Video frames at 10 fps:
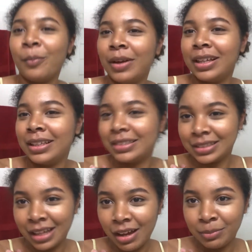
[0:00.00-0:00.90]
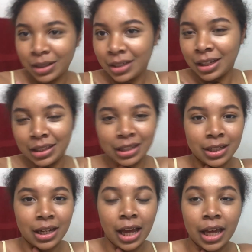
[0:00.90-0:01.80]
But this is how I'm looking at the end
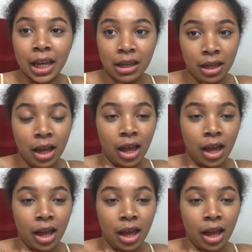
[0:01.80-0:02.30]
of the night.